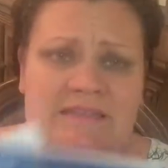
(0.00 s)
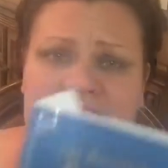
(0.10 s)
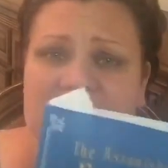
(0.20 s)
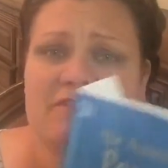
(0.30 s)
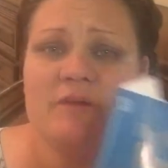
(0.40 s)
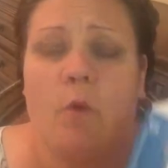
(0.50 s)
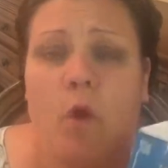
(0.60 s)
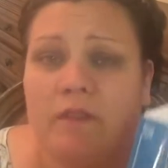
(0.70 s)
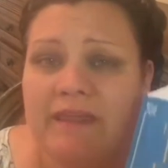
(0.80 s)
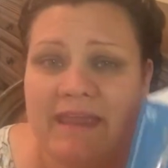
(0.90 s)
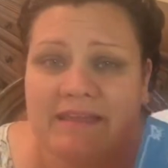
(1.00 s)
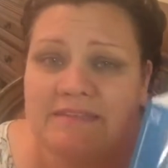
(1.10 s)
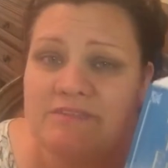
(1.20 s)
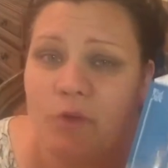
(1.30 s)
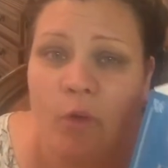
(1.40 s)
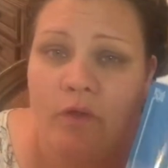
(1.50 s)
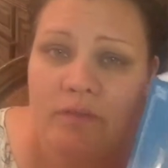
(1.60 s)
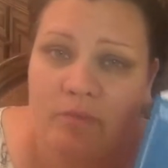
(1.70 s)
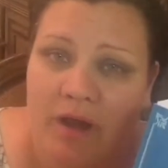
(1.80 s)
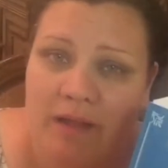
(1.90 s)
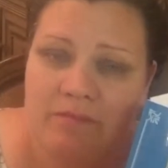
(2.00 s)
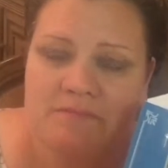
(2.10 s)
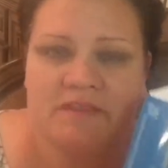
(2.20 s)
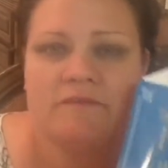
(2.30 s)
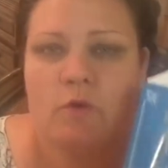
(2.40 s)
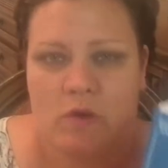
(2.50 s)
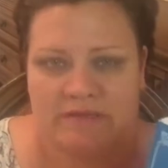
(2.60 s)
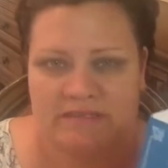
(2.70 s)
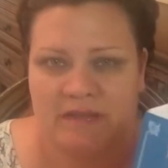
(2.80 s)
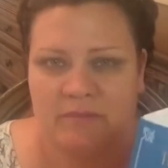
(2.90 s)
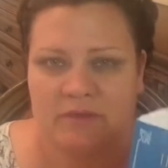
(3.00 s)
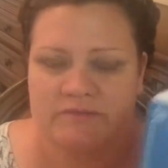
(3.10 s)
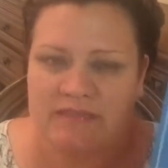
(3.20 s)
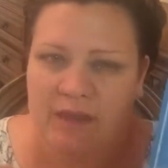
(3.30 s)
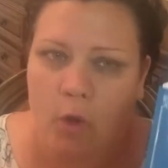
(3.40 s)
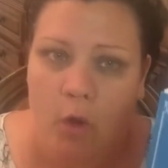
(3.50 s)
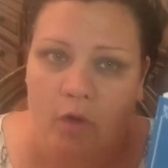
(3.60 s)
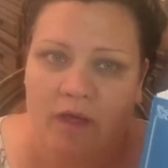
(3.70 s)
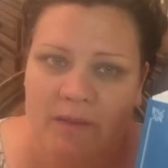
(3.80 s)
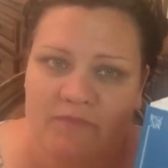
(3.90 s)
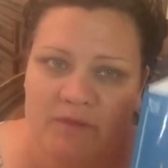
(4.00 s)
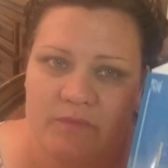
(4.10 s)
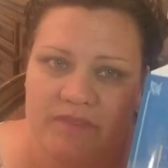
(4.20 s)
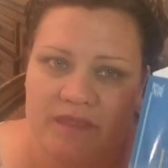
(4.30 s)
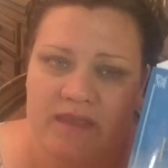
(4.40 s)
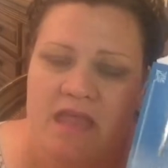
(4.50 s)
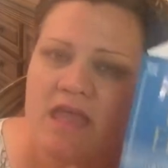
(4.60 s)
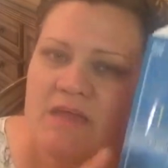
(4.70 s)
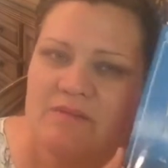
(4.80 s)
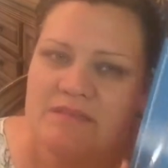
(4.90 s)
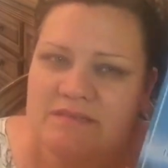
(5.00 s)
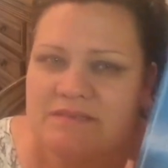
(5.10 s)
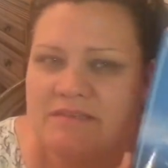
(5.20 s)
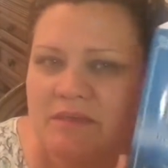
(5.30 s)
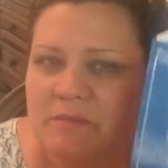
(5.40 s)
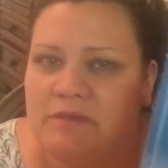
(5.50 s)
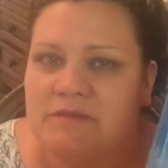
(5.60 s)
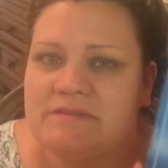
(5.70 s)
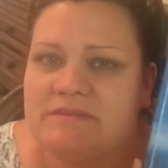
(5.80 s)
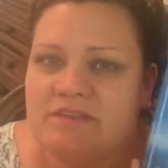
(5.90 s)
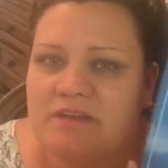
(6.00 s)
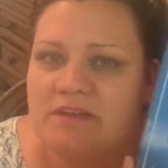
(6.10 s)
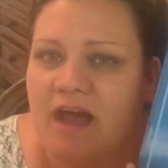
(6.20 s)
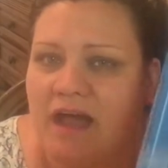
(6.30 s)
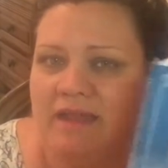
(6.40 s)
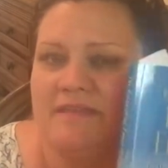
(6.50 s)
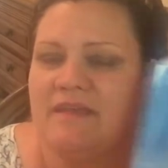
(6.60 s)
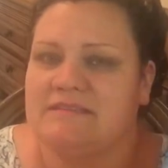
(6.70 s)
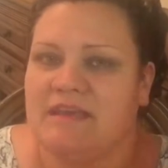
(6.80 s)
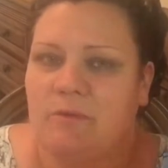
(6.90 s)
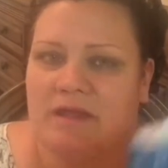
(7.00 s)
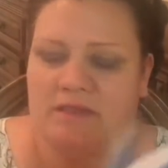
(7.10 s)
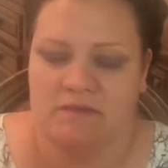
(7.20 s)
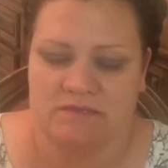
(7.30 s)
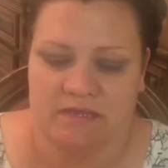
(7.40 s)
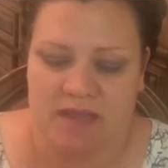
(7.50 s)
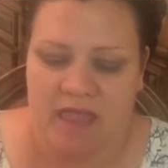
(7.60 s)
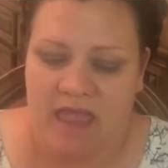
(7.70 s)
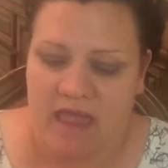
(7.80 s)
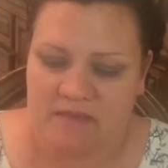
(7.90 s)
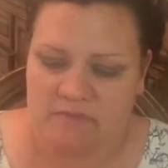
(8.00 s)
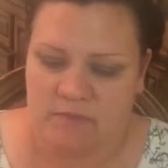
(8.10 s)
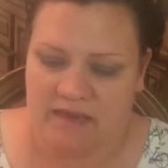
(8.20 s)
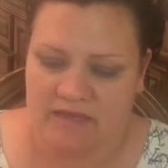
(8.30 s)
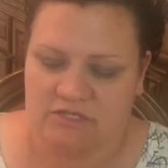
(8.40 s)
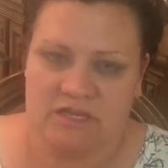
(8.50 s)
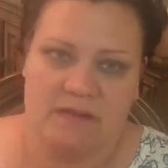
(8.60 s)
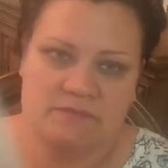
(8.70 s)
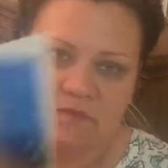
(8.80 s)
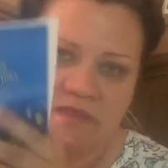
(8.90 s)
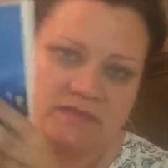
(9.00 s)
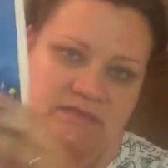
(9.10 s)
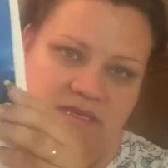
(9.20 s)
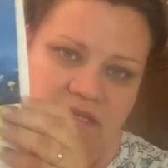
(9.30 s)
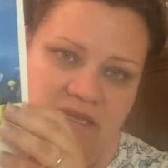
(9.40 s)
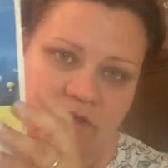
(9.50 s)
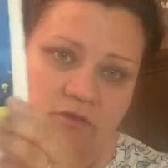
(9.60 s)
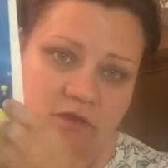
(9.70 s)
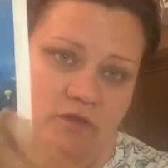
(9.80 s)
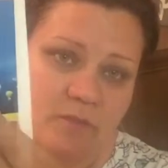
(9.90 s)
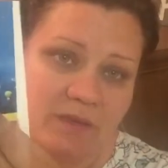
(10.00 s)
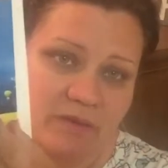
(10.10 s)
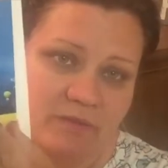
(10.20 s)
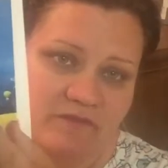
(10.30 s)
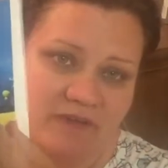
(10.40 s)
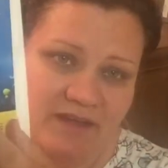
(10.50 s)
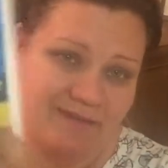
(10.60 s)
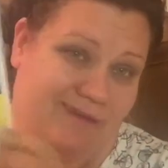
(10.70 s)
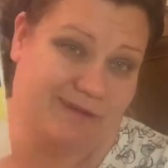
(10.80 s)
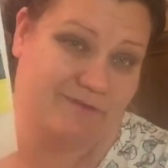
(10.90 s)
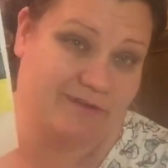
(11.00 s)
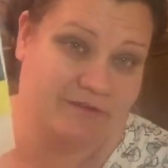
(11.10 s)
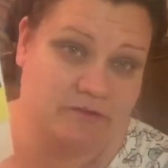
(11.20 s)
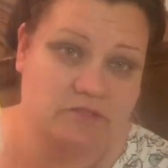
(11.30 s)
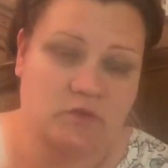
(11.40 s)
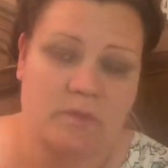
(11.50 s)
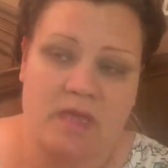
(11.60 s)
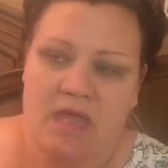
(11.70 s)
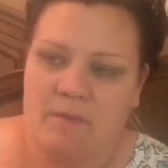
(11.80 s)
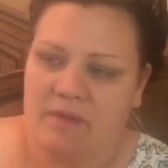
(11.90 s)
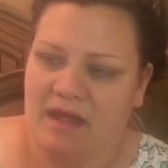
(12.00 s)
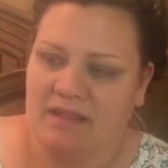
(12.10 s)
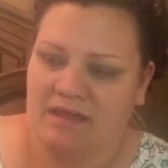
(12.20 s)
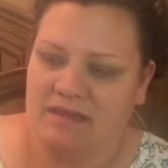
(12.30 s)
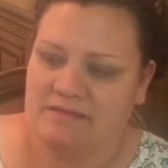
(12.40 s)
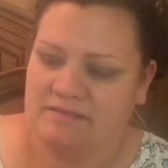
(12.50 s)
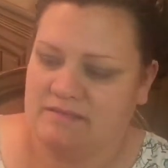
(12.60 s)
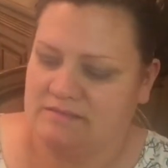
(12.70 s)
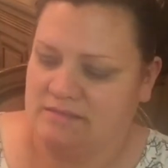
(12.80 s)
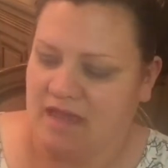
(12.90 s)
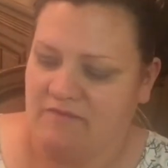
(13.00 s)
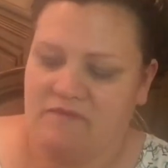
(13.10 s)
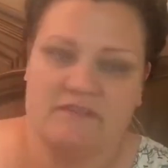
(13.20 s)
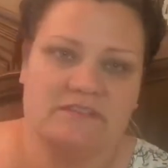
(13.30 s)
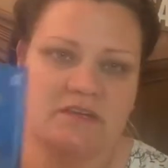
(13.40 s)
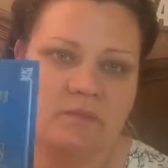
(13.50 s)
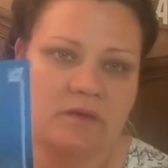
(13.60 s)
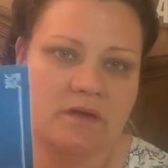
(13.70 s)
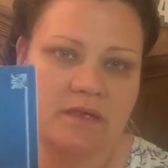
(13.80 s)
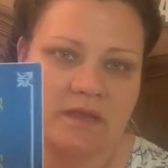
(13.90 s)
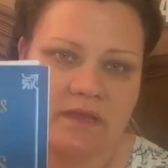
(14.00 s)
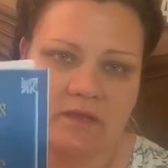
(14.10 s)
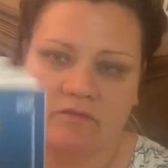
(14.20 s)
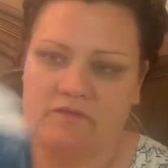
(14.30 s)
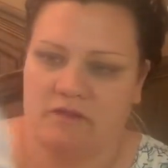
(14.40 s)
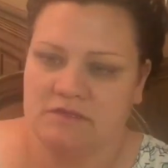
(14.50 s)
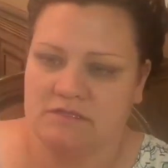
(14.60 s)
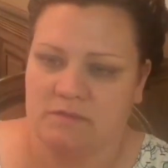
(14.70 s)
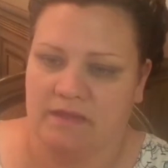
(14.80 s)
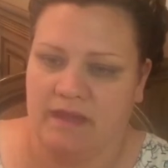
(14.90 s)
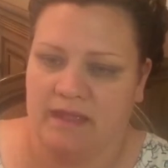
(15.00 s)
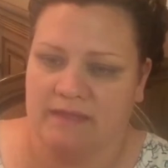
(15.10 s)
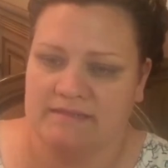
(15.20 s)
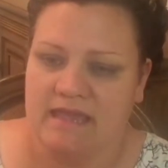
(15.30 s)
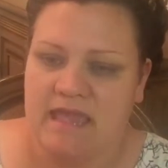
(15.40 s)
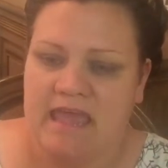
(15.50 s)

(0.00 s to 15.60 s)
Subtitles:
Does it have all the answers to all the problems? Of course not, because they all come from within. This can be used as a good guide, and that's how I use it. And this book actually comes with a CD, although you might be able to find a lot of it on YouTube, but I like to have the physical book and I can refer to it. And